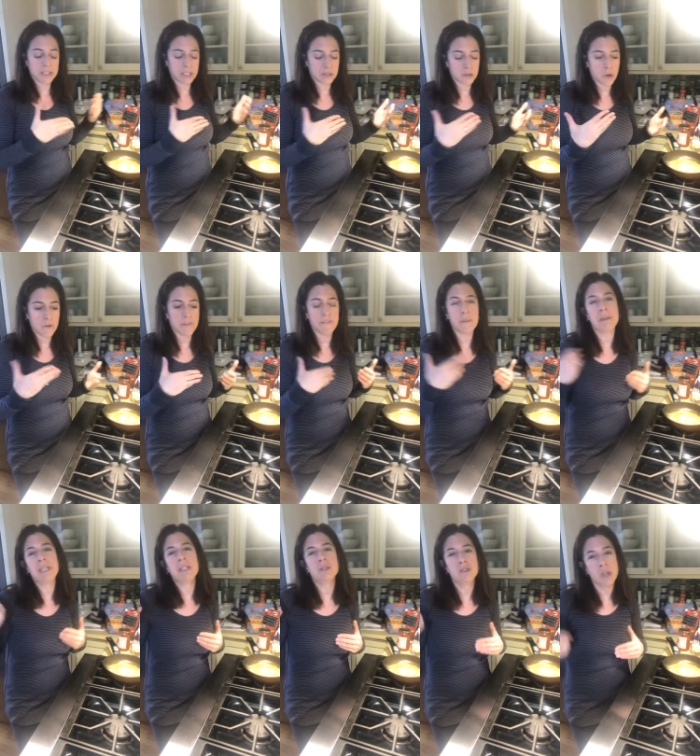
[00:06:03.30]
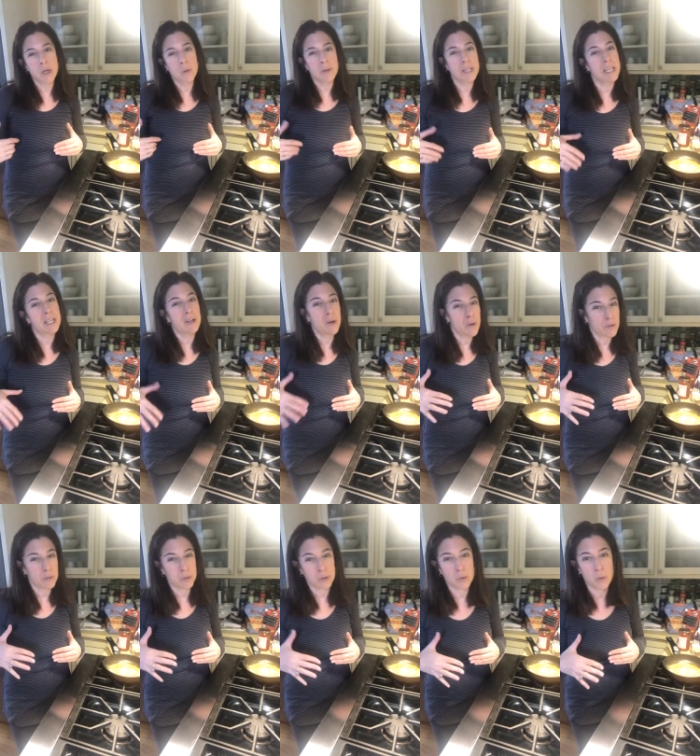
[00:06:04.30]
kids over from eating junk when they get home
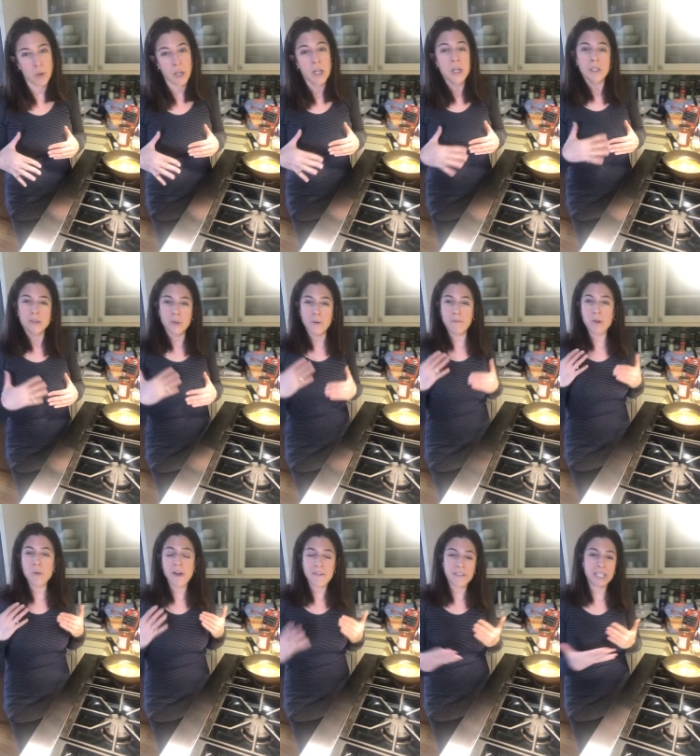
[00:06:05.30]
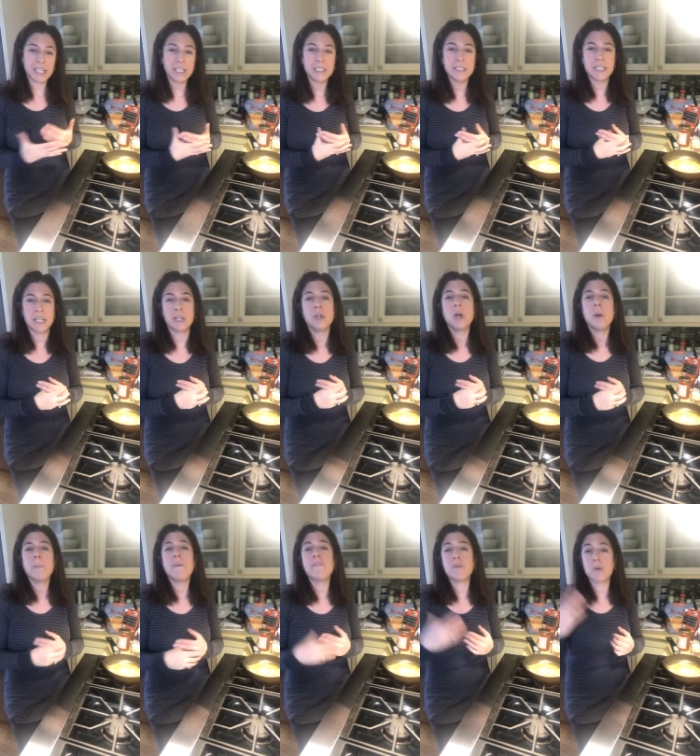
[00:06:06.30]
from school. So if you have kids that
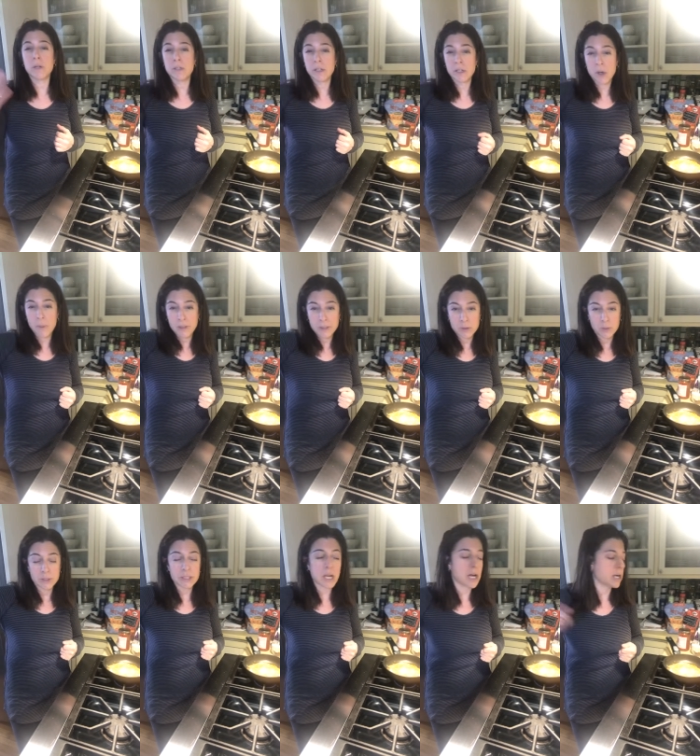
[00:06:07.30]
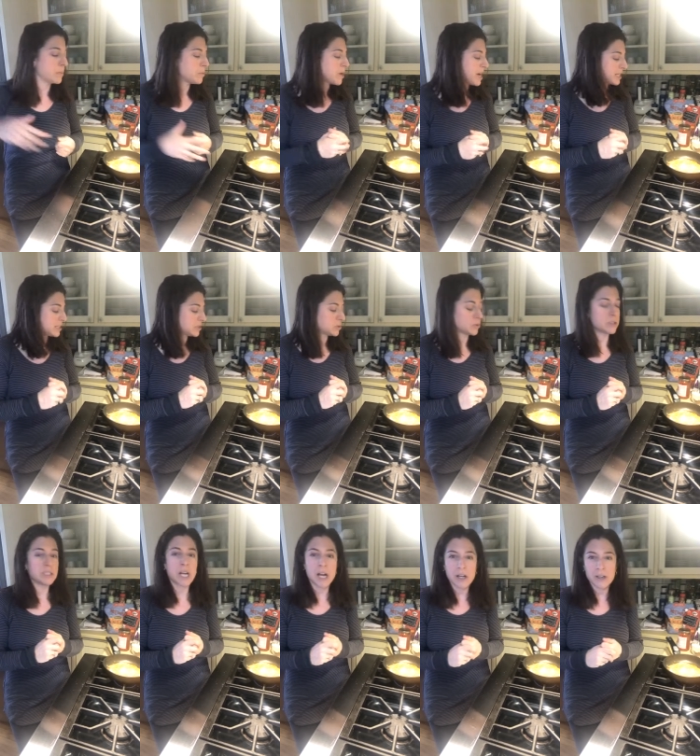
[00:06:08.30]
before going to a soccer practice or a
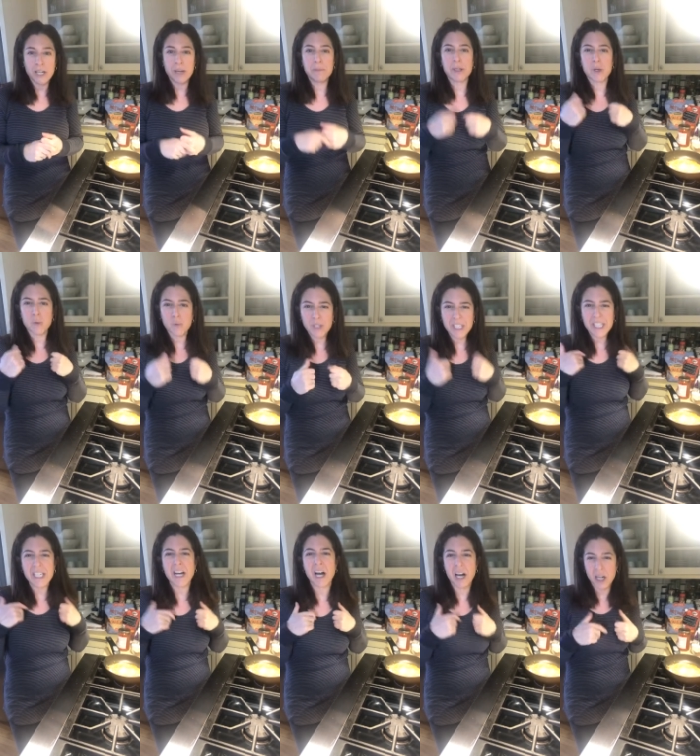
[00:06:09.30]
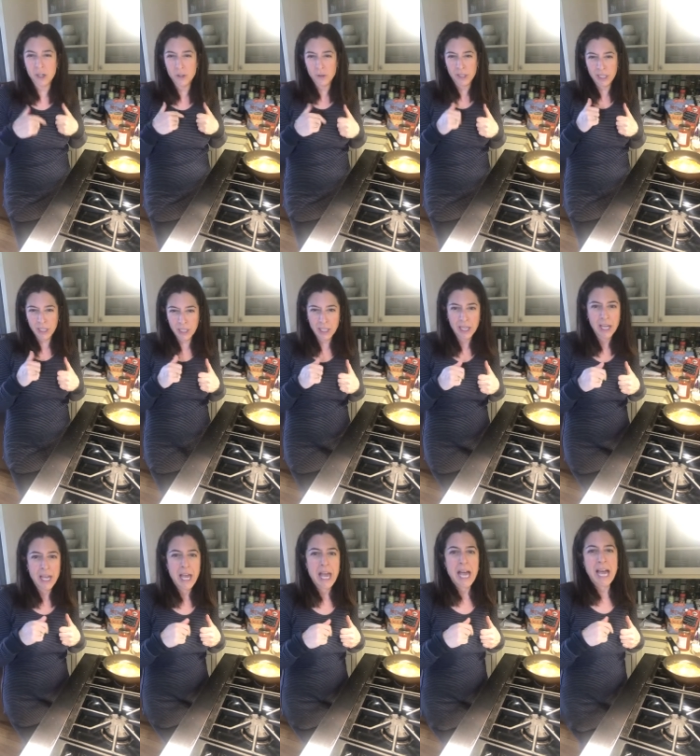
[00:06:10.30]
soccer game that are really hungry,
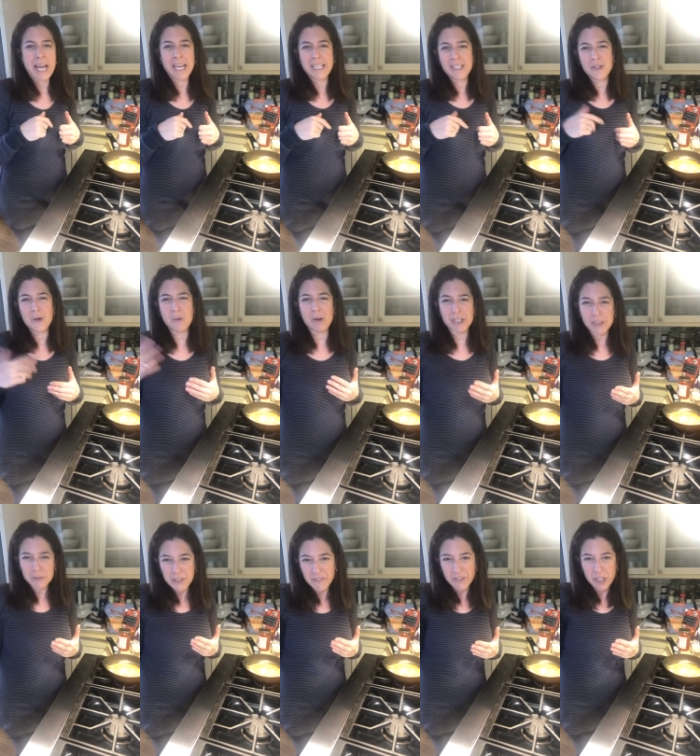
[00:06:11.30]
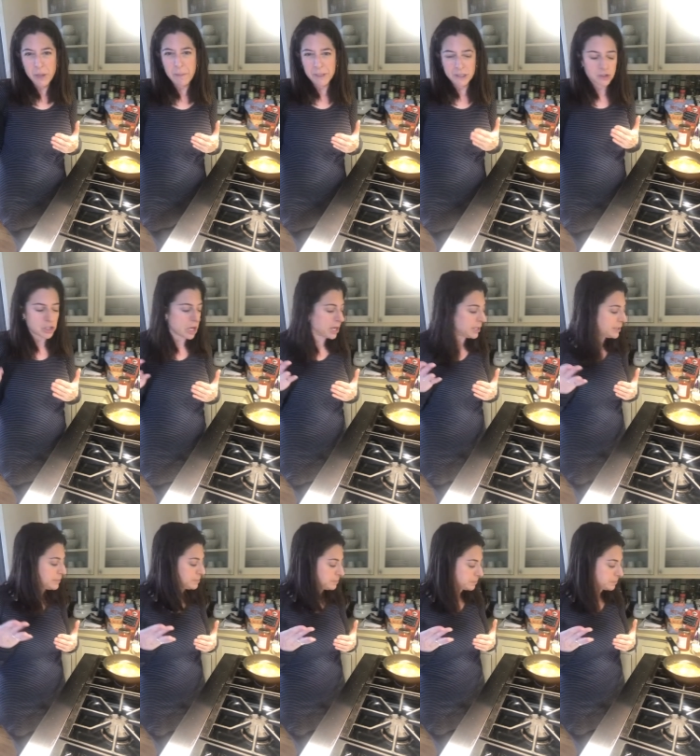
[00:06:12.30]
and you don't want them to fill up on junk,